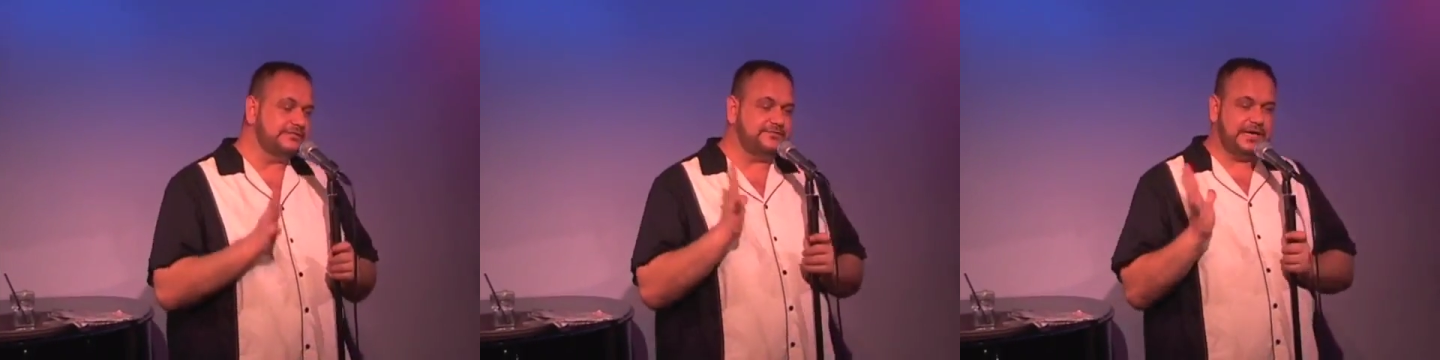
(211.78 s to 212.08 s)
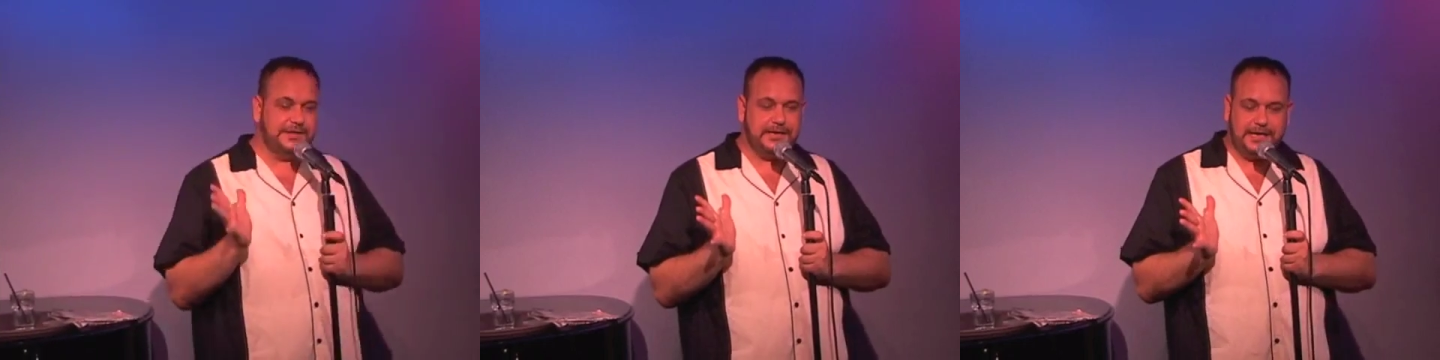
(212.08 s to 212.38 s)

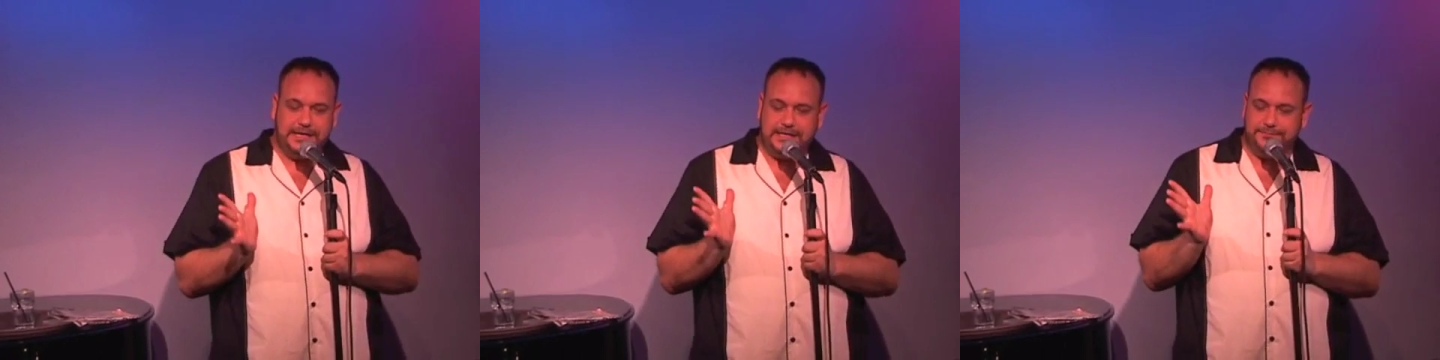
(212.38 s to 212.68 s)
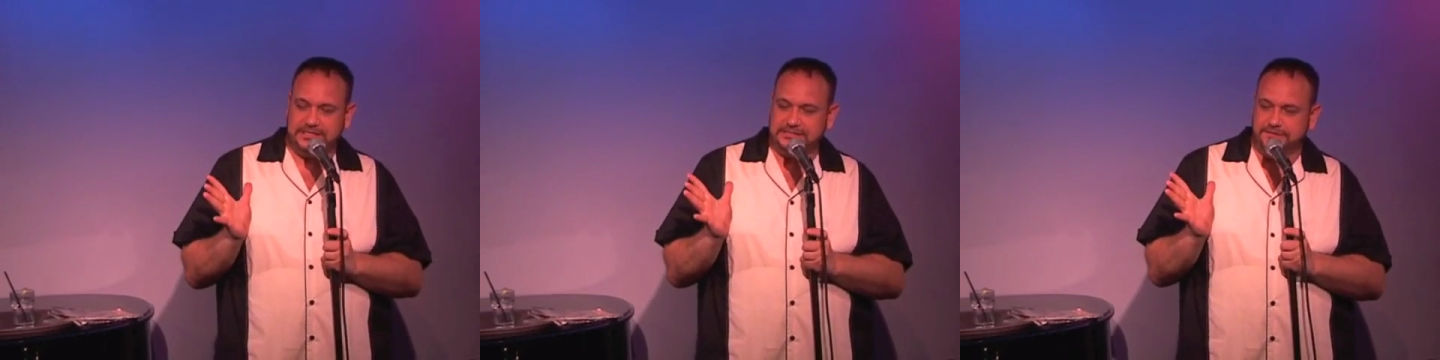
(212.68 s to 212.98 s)
find that I get
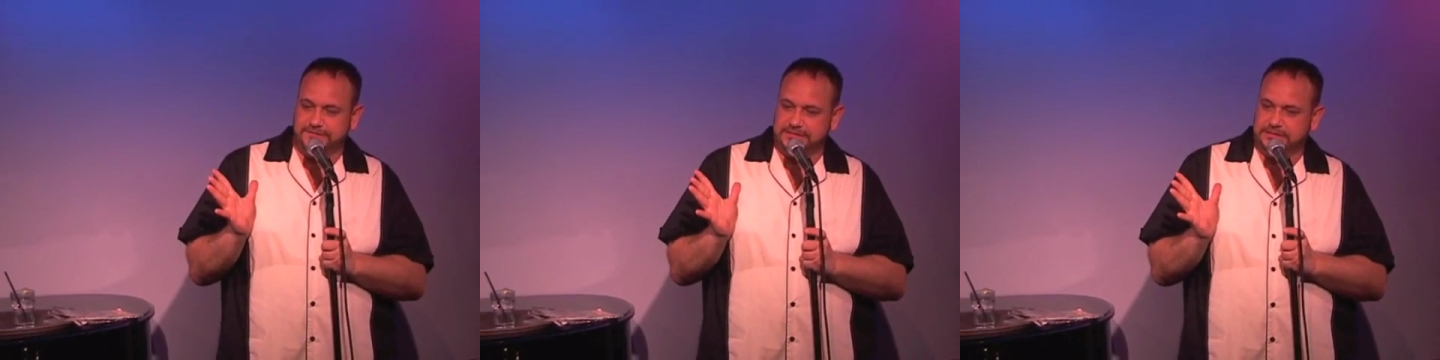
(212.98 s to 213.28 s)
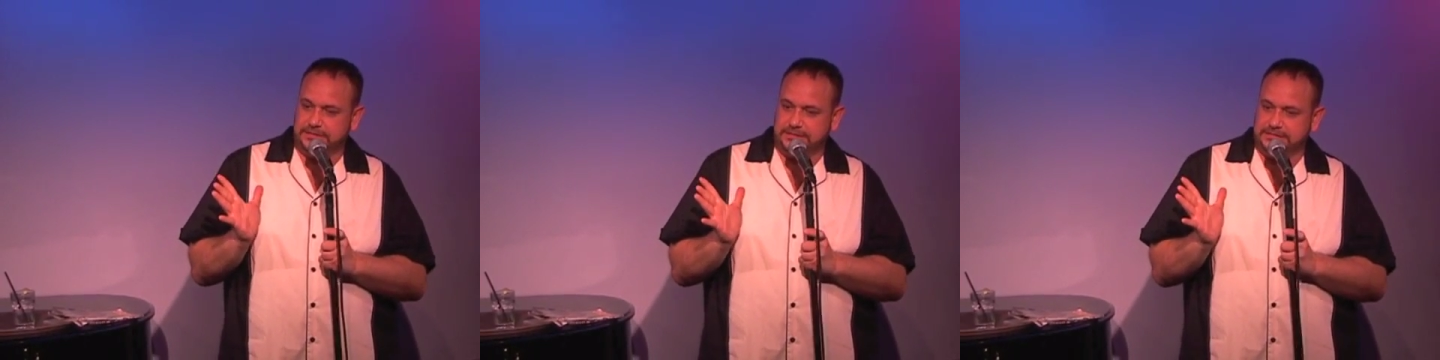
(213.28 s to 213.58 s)
myself
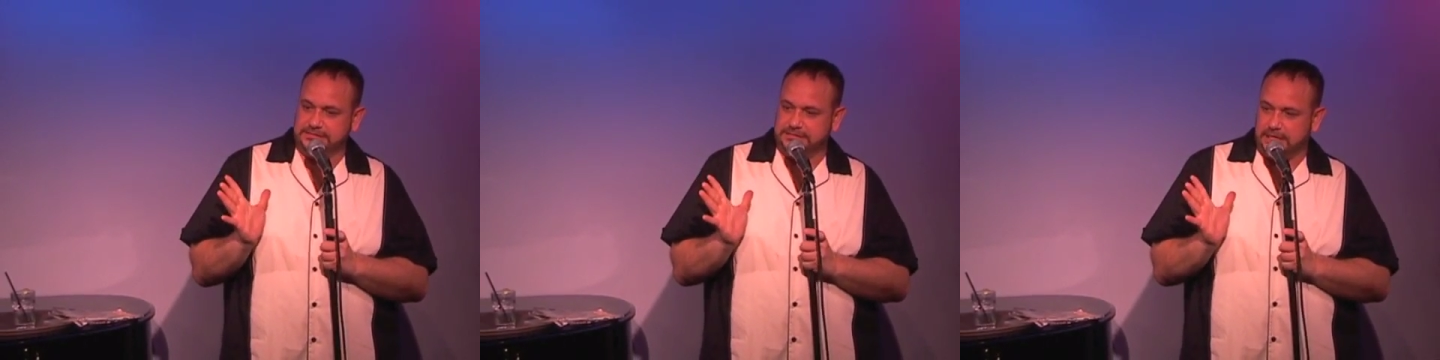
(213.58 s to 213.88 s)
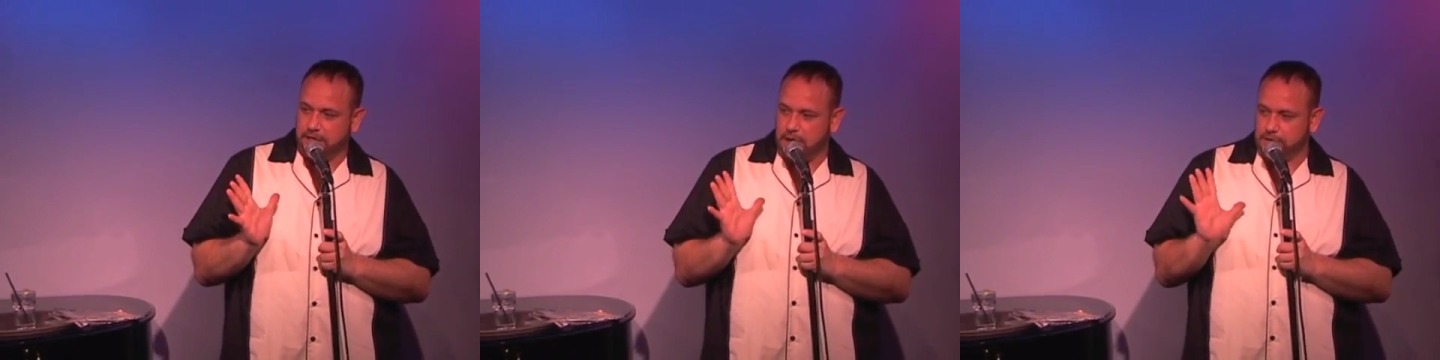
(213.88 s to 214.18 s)
into these
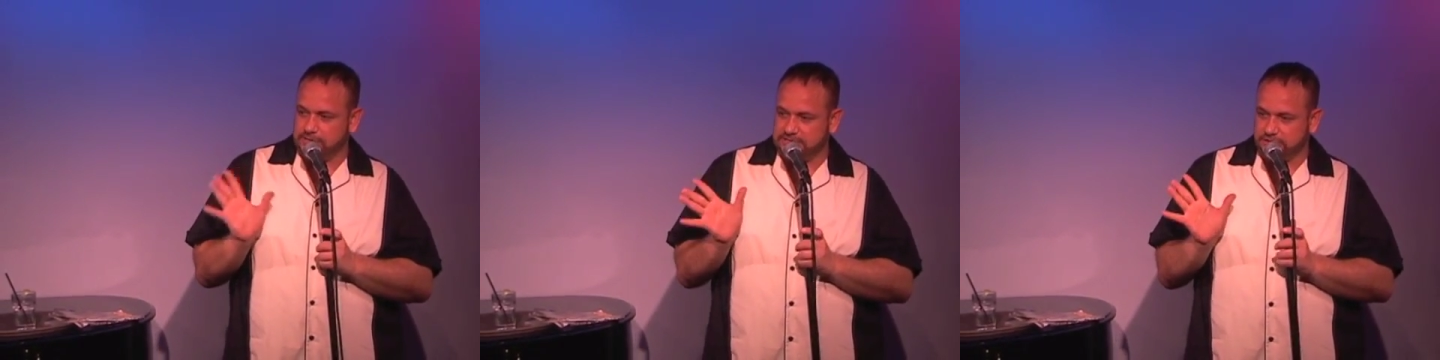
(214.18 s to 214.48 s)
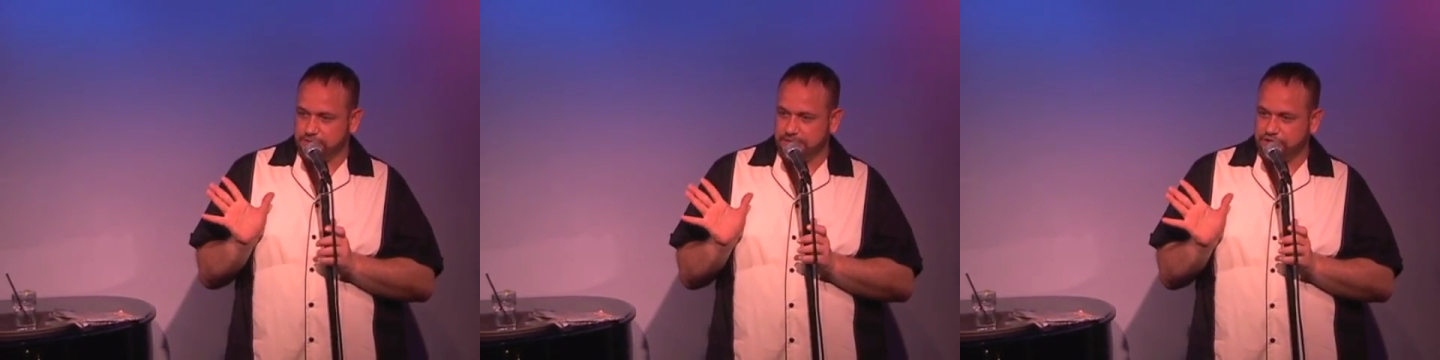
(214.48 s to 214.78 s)
awkward
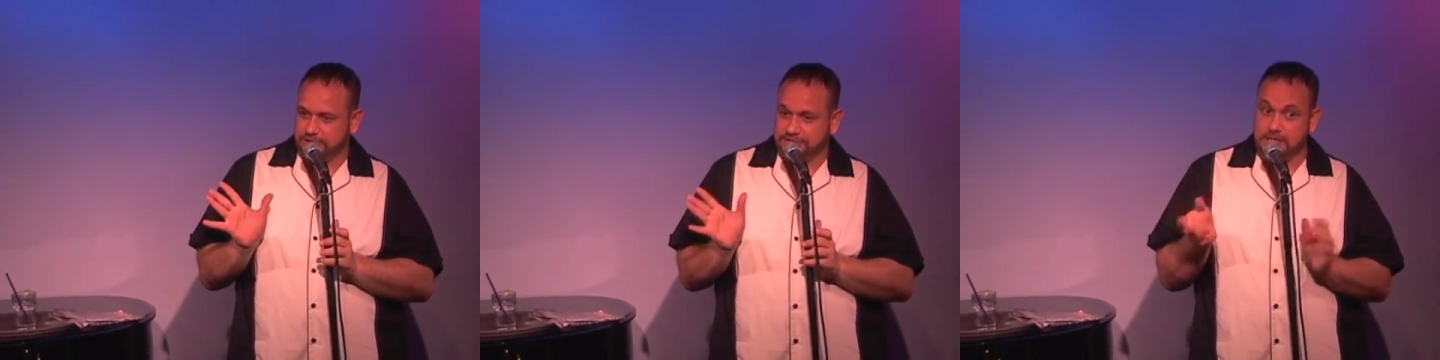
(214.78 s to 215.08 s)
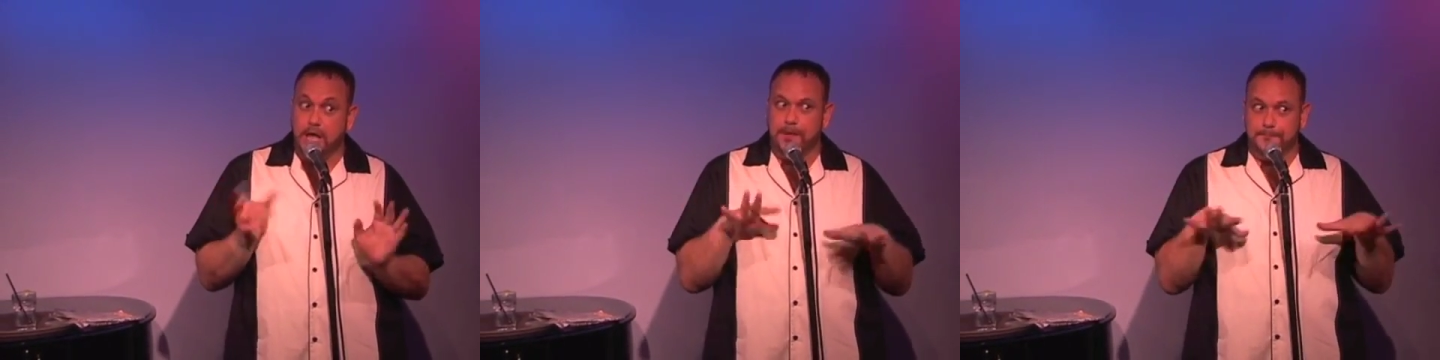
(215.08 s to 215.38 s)
situations,
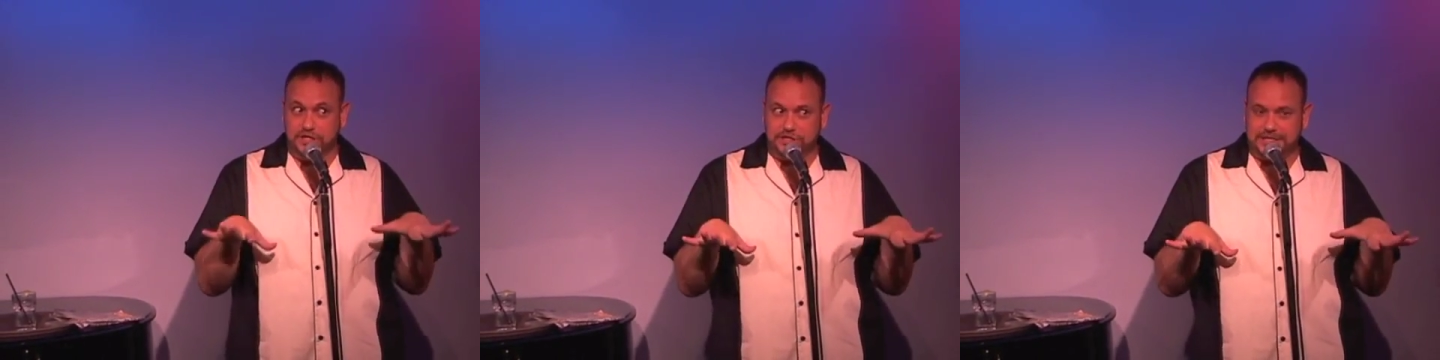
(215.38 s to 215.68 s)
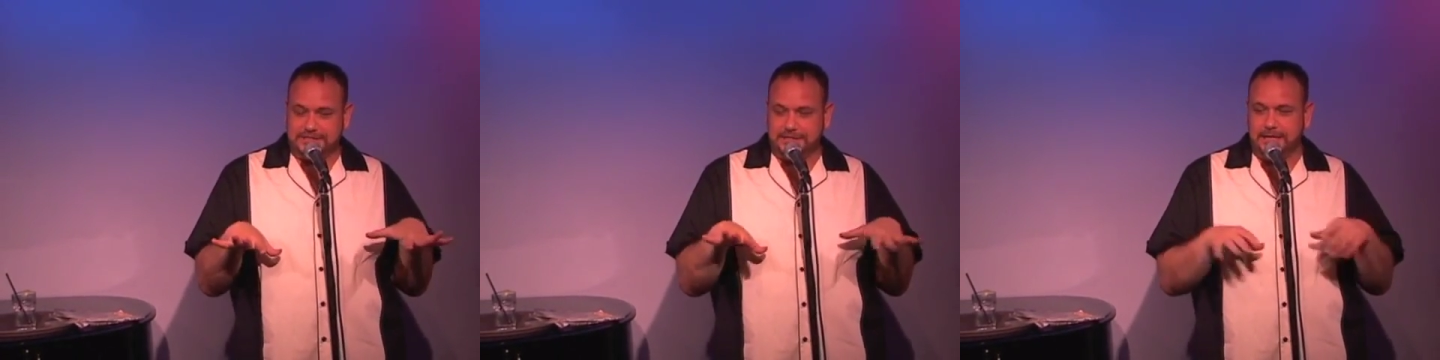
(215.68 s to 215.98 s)
much like
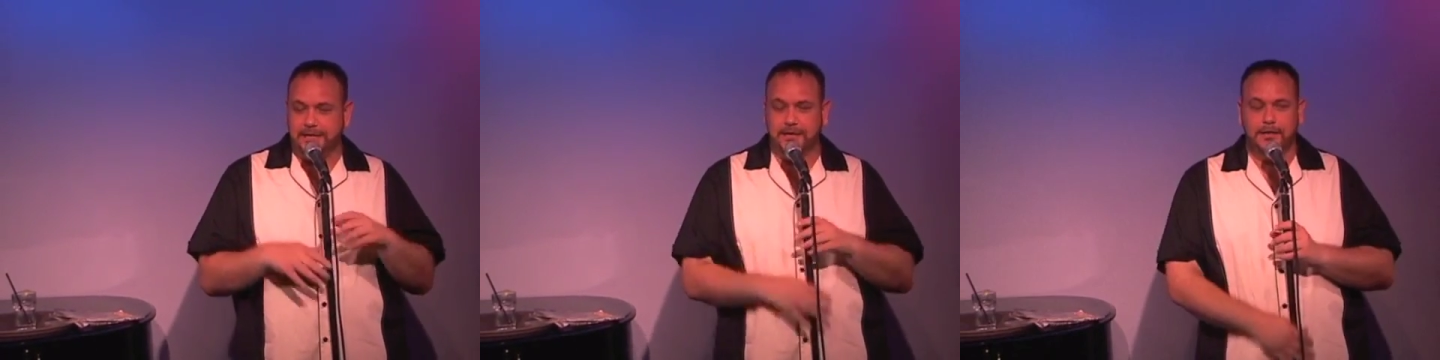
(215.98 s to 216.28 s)
tonight.